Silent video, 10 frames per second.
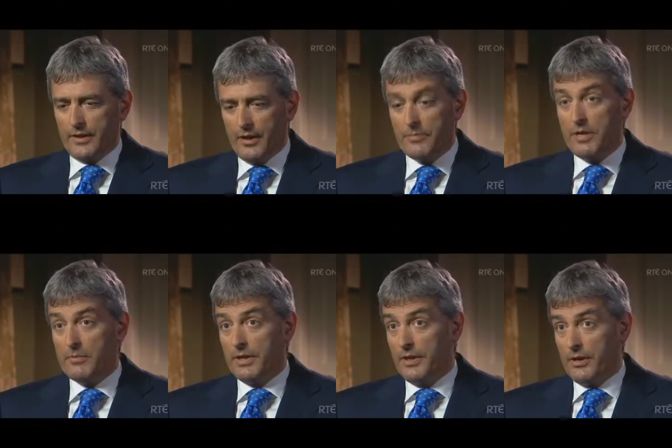is a lot of
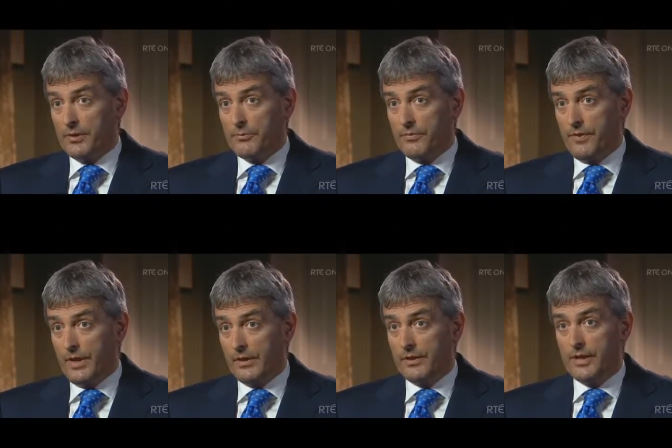people in Ireland would
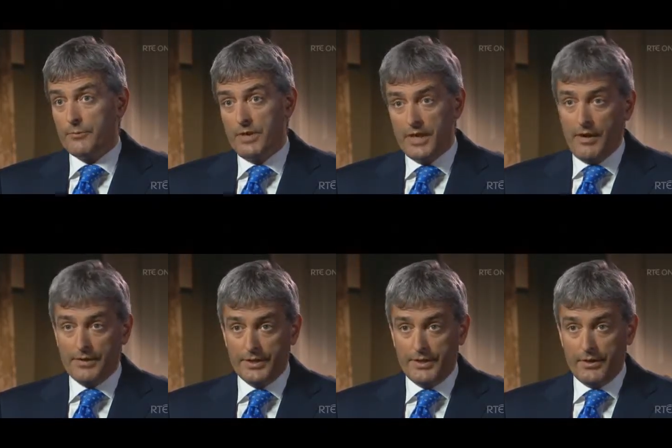feel that we
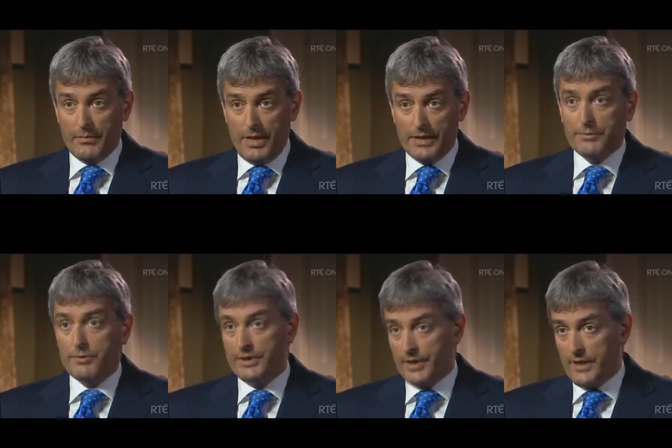guaranteed our
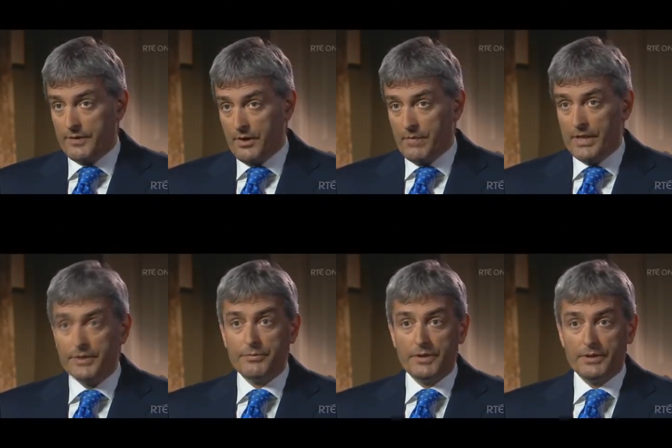banks, we saved our
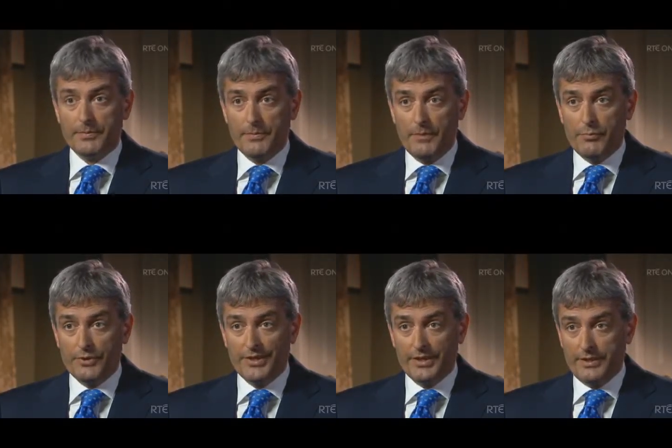banks, we
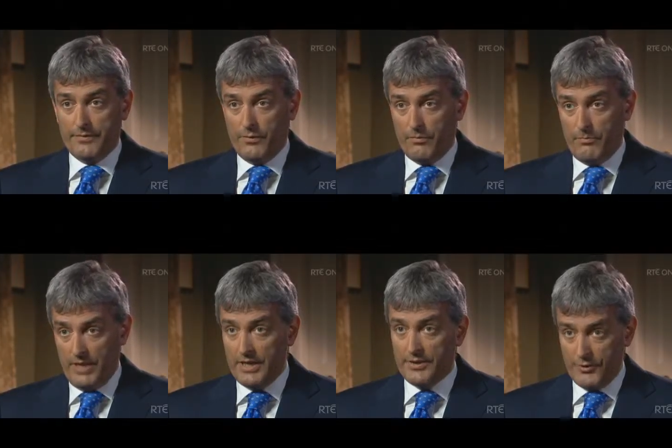put 64
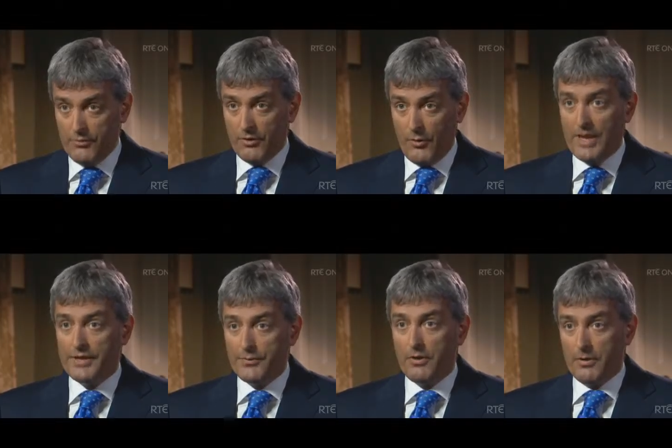billion euro
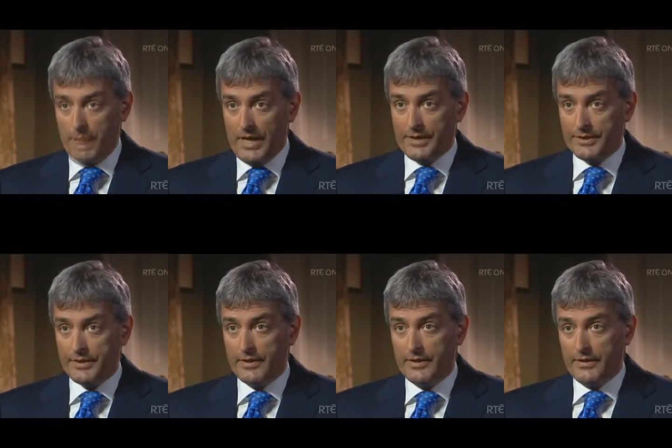into our
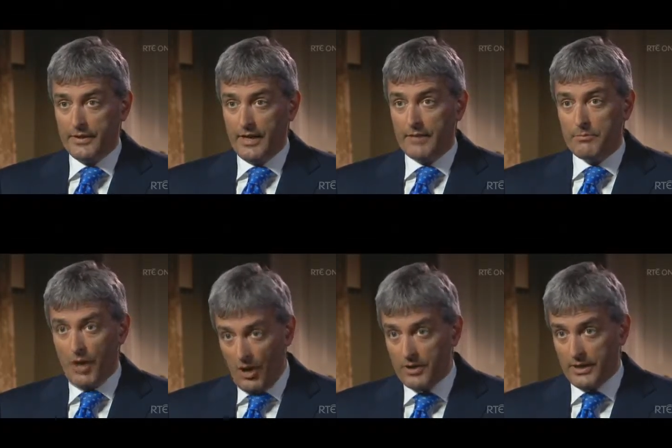banks, and
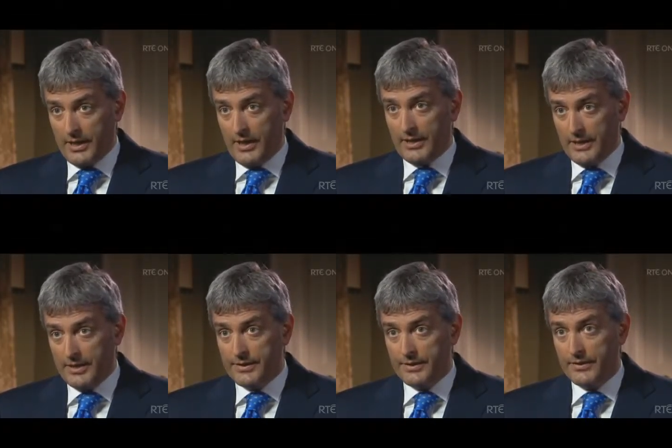partly, at
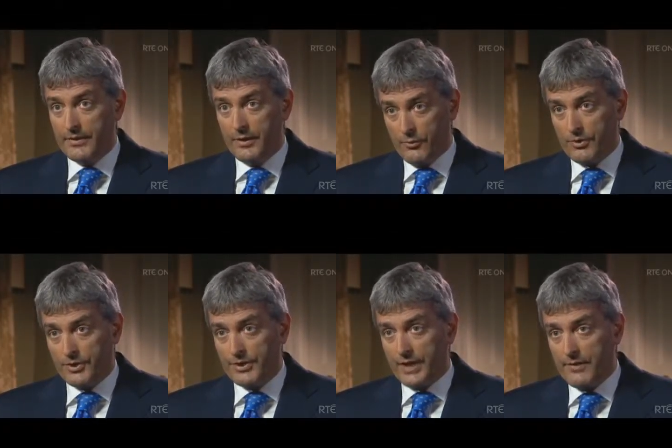least, in
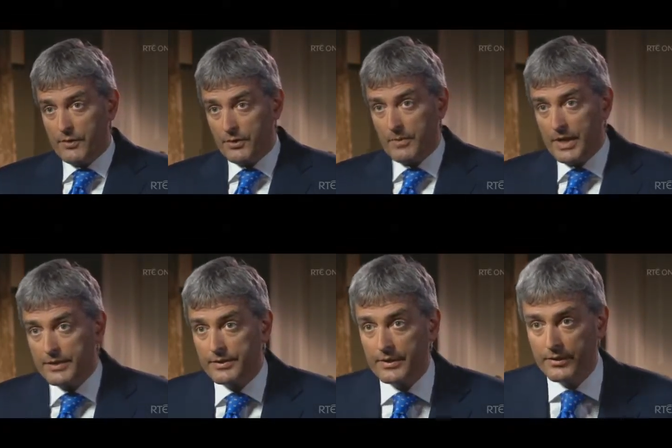order to save other
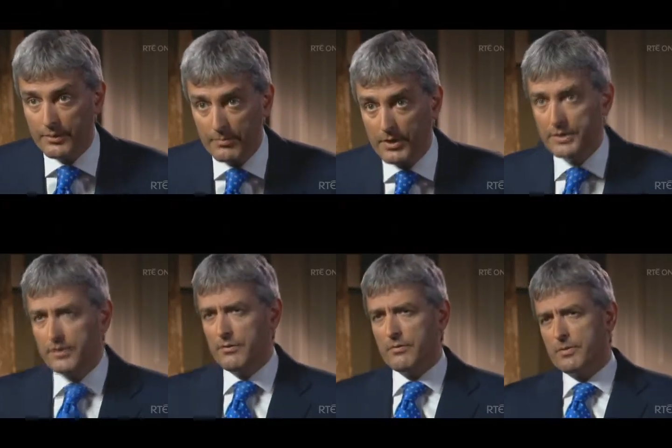banks in other
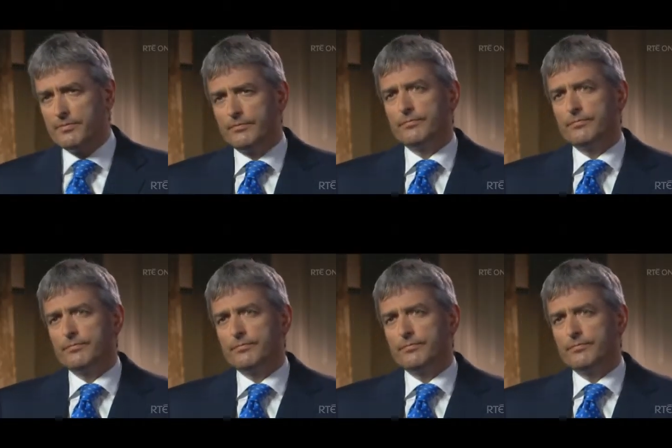parts of Europe.